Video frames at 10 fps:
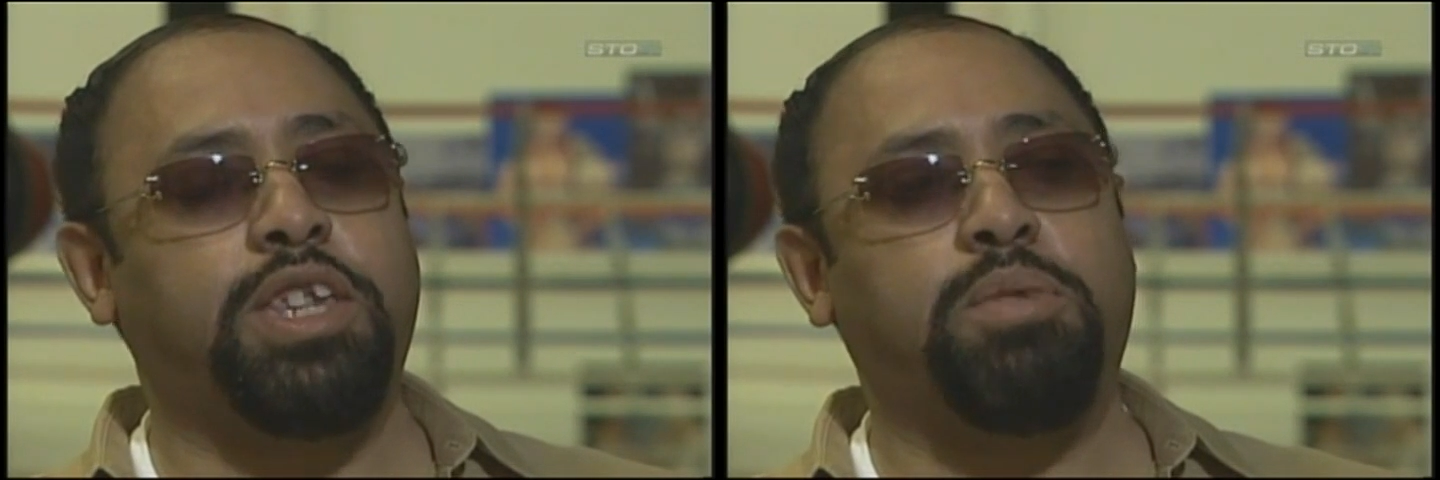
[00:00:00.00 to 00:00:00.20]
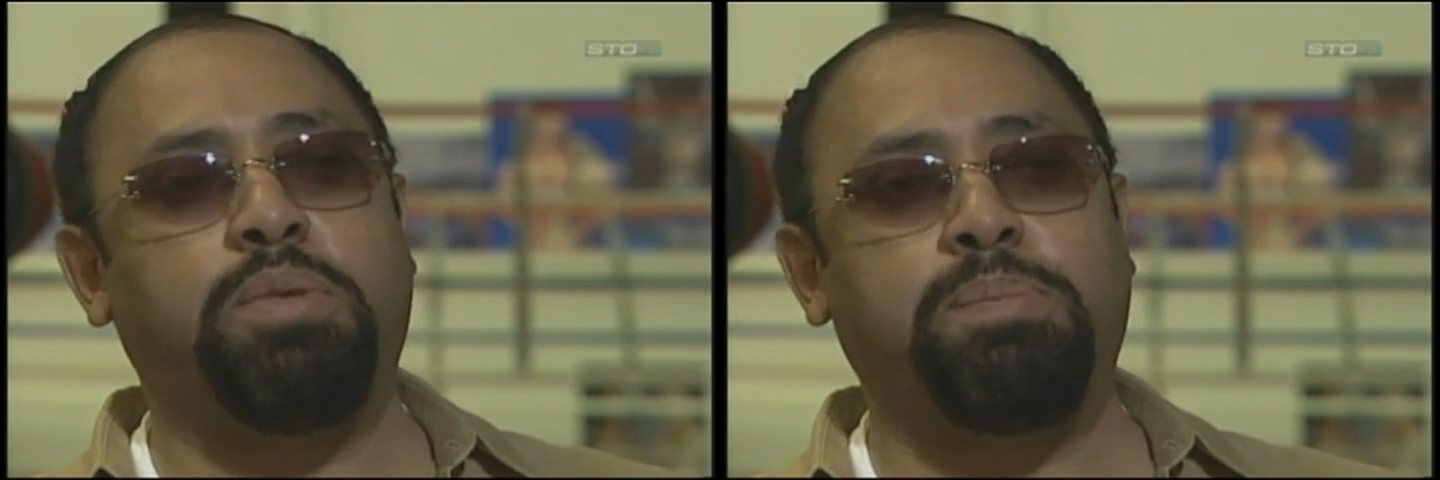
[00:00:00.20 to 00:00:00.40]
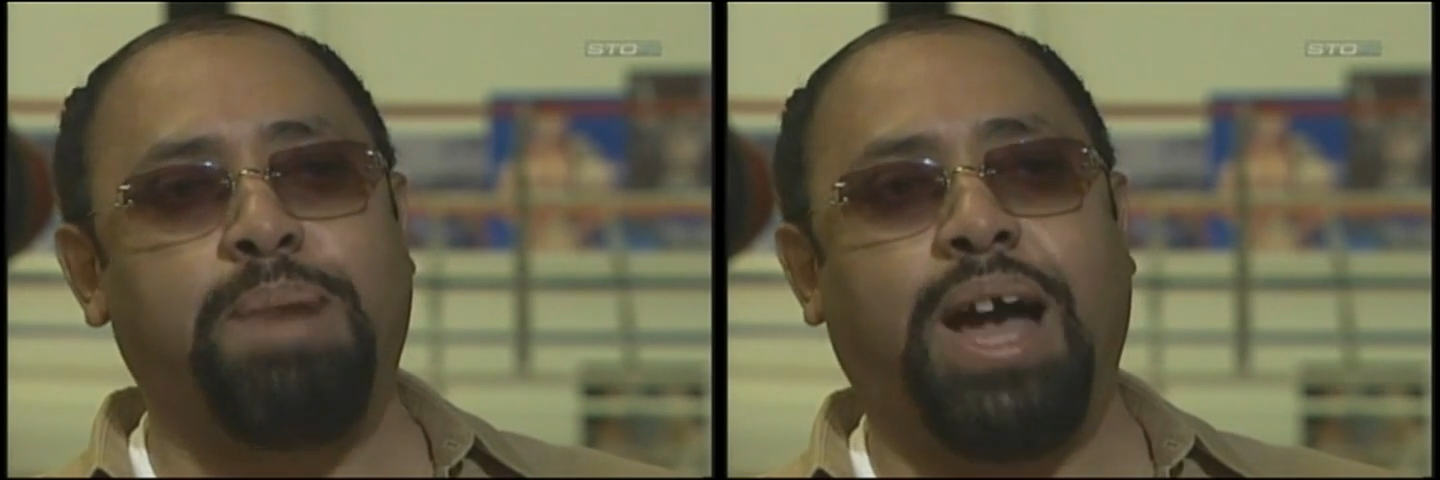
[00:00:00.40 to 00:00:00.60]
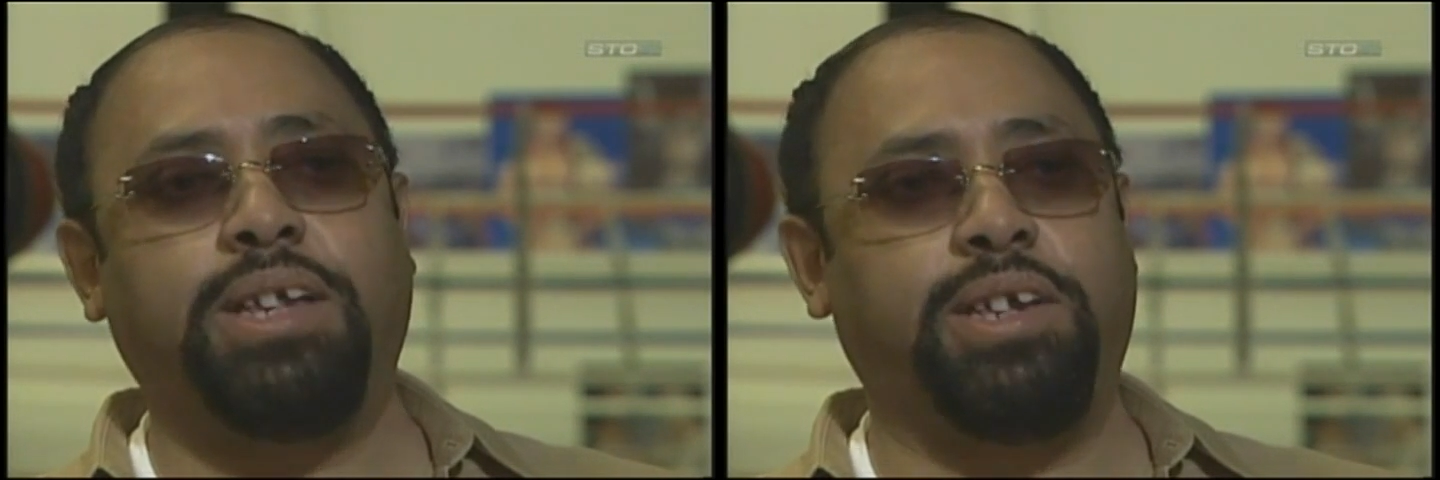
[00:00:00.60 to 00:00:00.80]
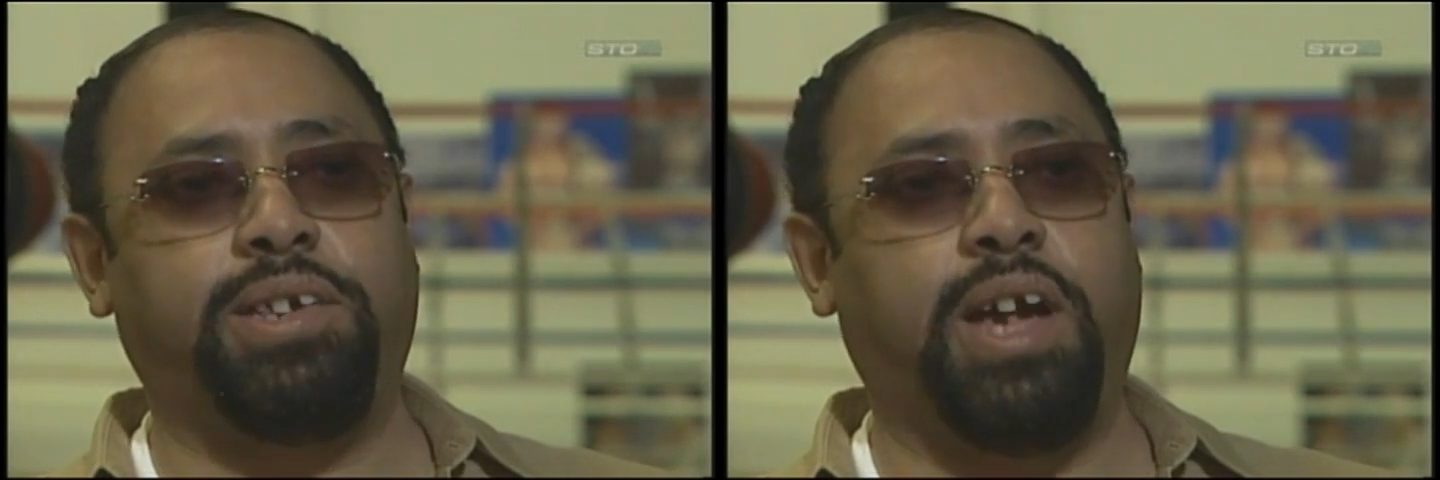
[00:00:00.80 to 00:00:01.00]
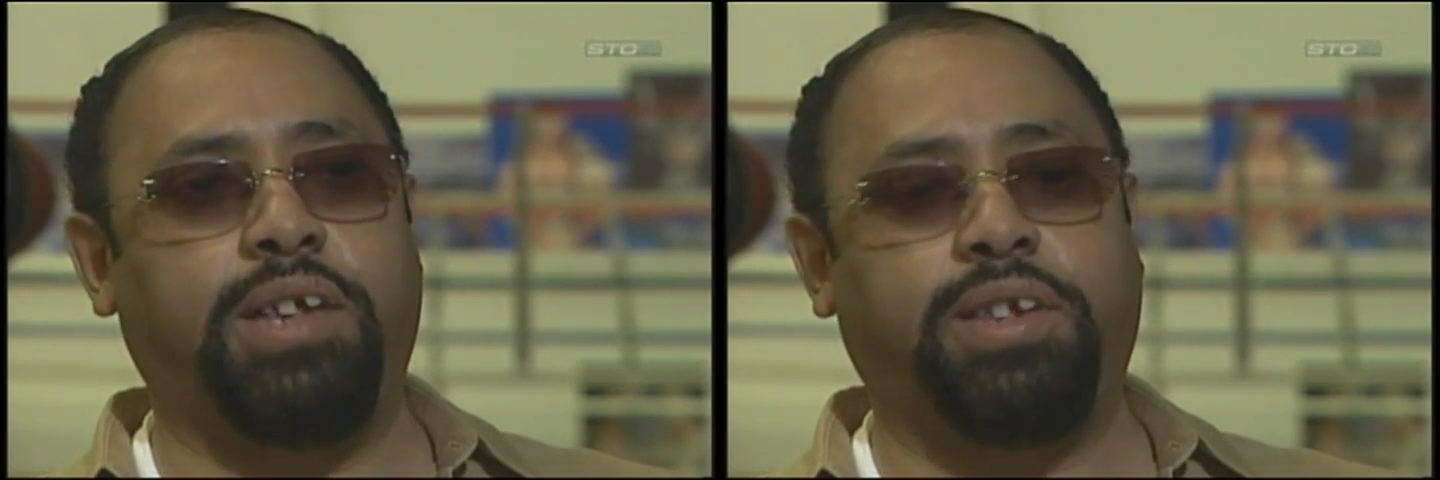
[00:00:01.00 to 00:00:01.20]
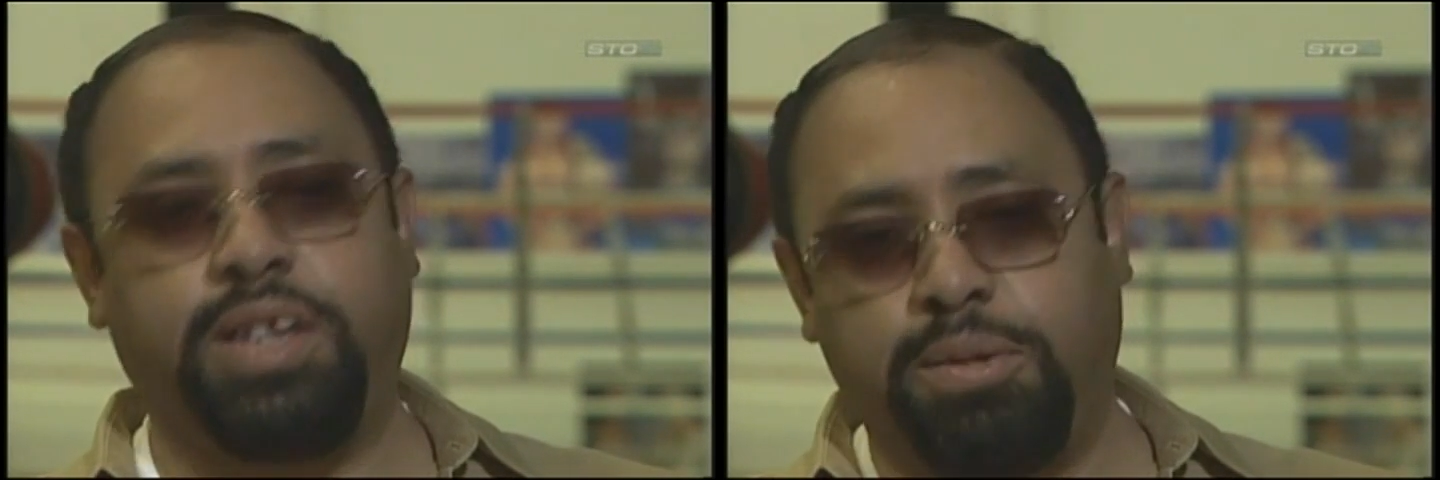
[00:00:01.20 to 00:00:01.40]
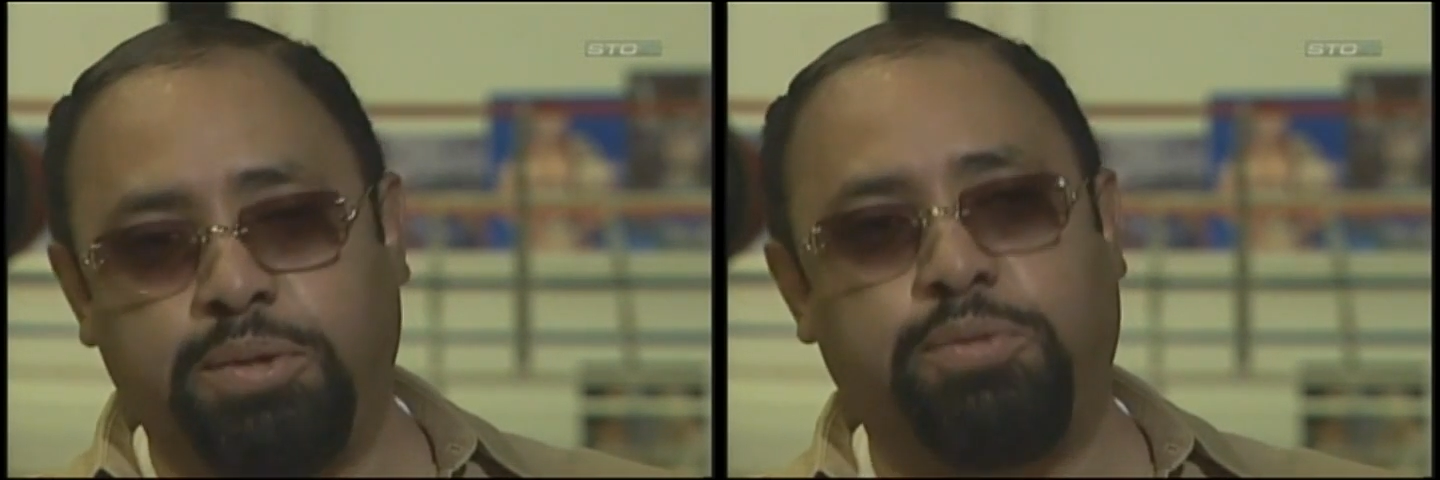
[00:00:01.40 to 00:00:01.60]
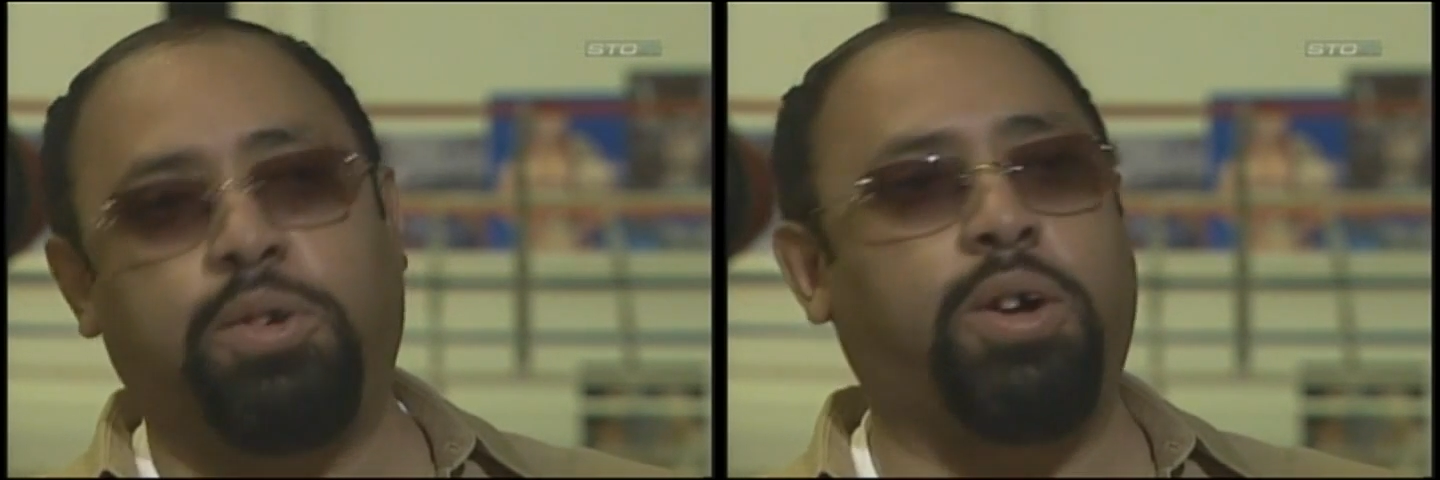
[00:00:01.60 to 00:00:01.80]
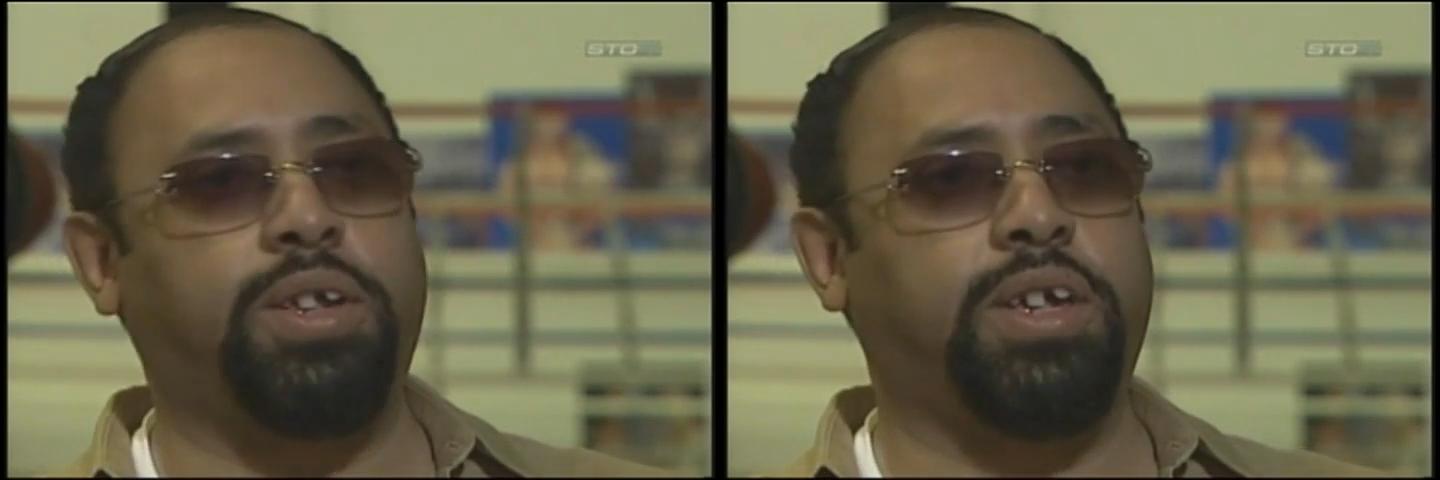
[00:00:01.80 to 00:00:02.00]
hitting them with body shots, and they was
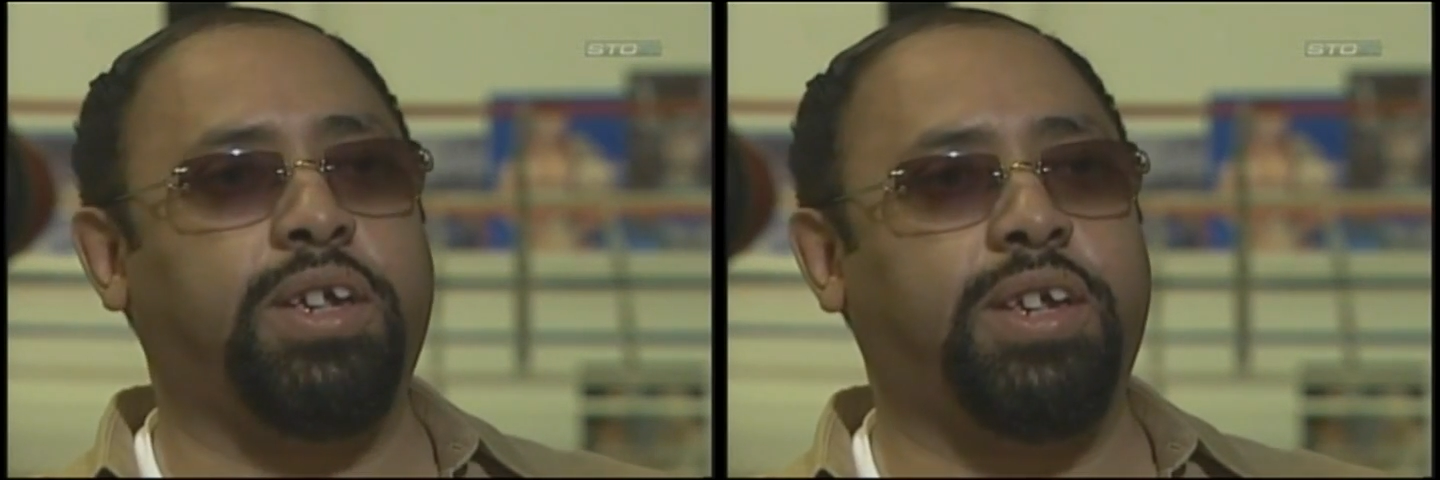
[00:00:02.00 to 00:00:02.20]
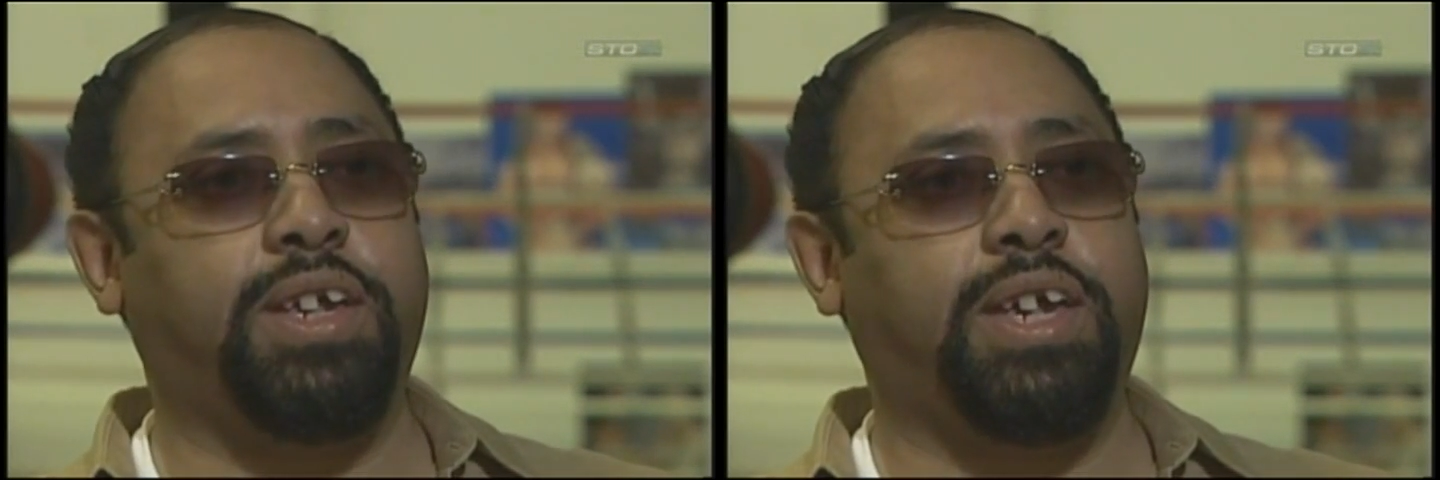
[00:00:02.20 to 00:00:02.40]
falling.